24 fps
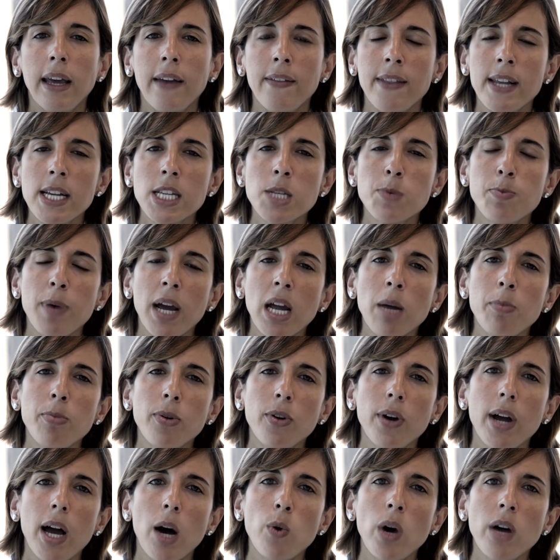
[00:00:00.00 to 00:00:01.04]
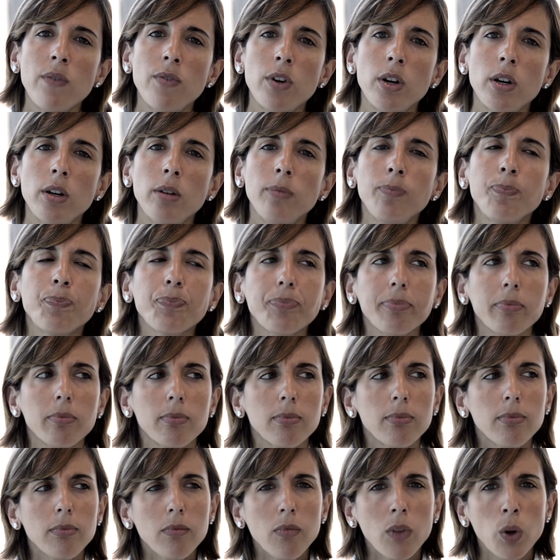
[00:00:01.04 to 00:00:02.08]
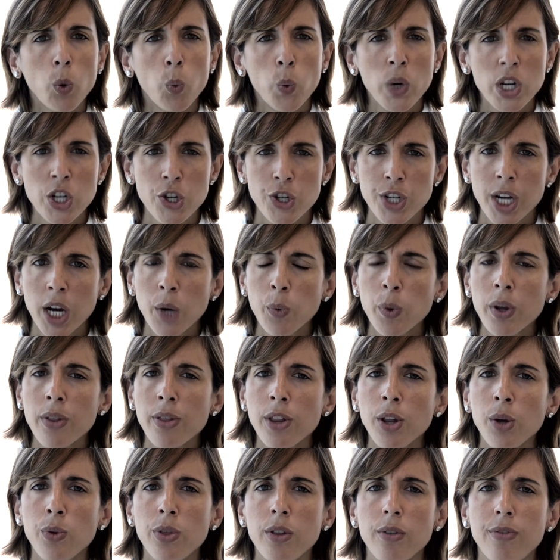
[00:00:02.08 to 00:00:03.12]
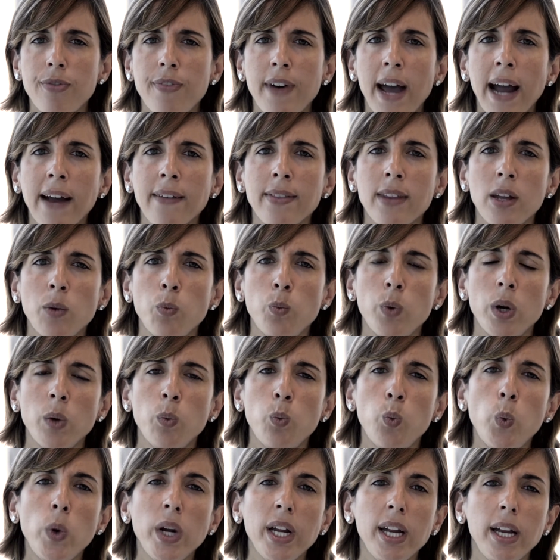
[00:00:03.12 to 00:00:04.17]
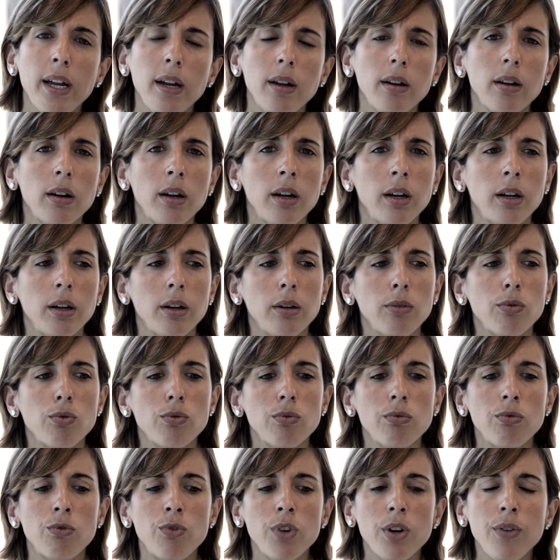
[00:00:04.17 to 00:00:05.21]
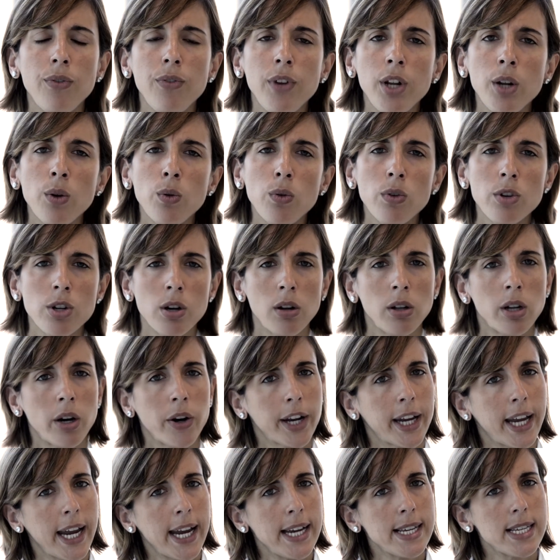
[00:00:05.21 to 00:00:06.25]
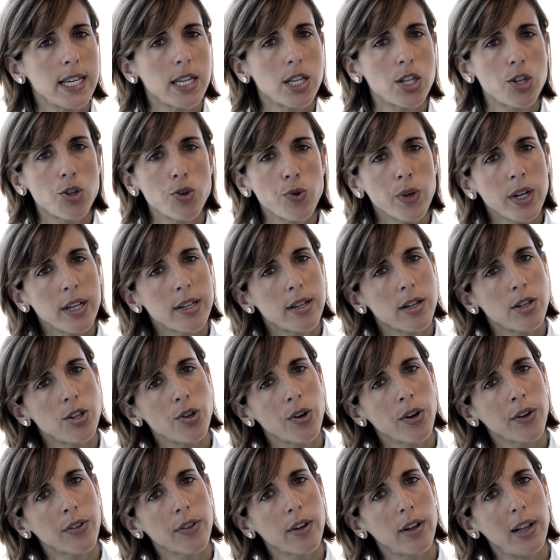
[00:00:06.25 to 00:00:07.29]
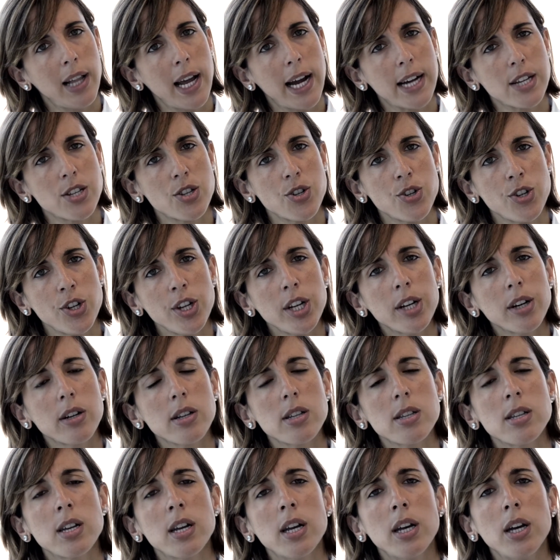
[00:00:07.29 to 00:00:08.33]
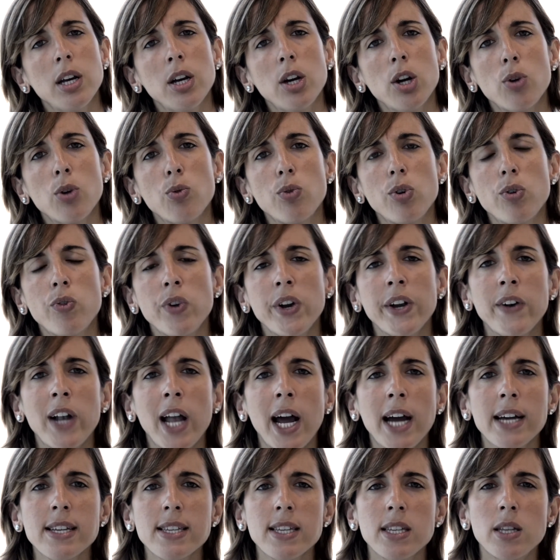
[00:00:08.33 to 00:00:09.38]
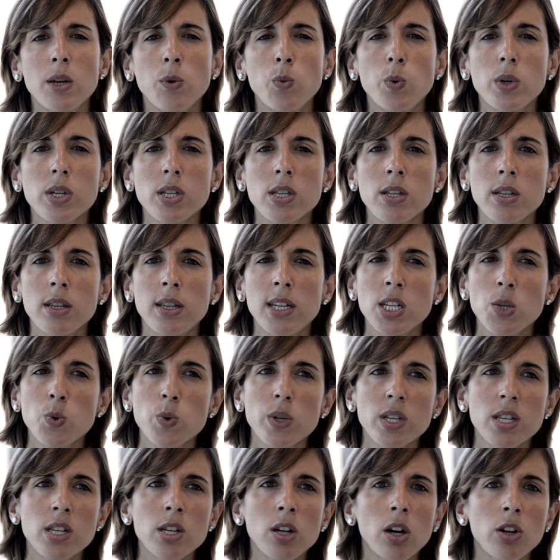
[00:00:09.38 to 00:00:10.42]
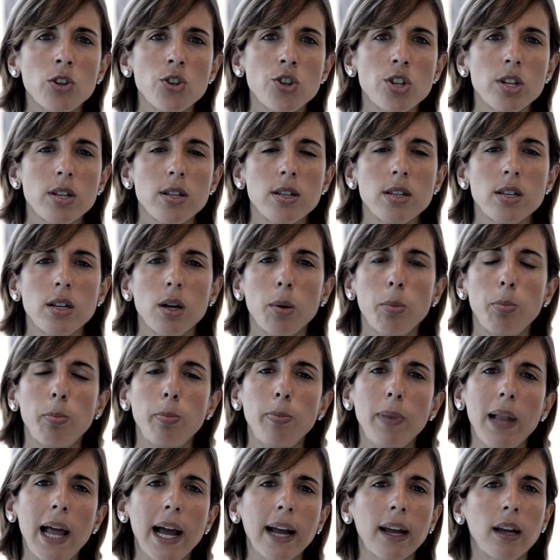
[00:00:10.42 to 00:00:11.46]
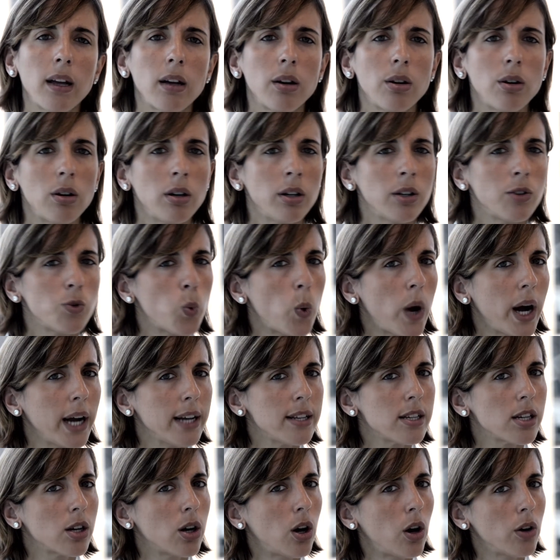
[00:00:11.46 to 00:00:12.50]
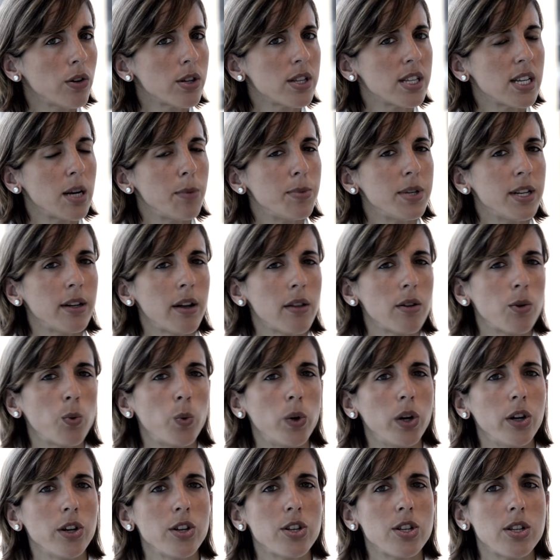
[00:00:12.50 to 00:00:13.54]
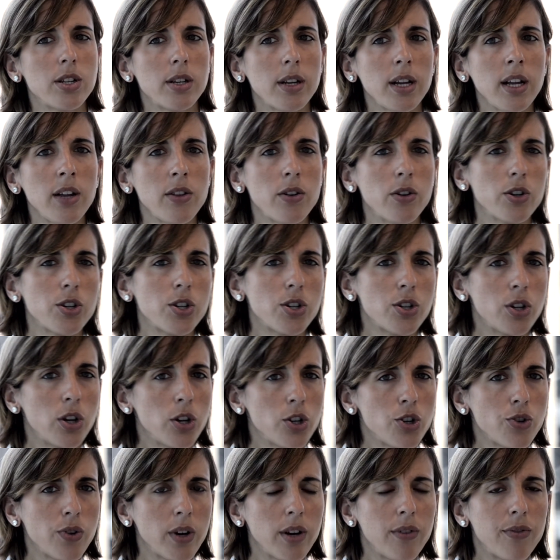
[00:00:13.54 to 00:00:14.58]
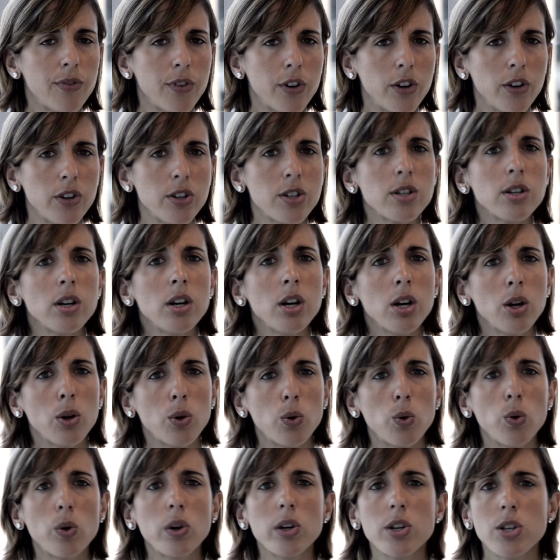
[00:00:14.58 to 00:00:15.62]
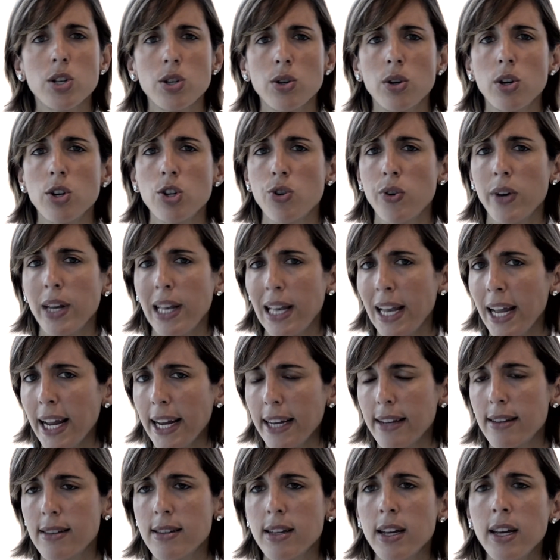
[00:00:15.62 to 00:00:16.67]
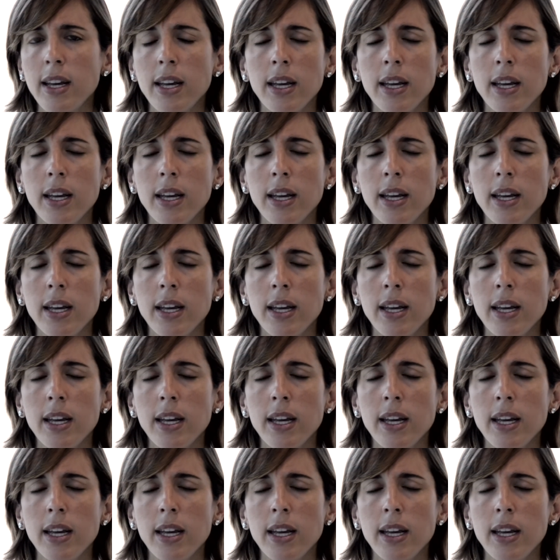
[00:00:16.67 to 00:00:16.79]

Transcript: In this paper, however, we share with you the fact that when we reviewed all our cases treated during the last years, we realized that this was not just a black and white concept. In other words, either surgery first or surgery late.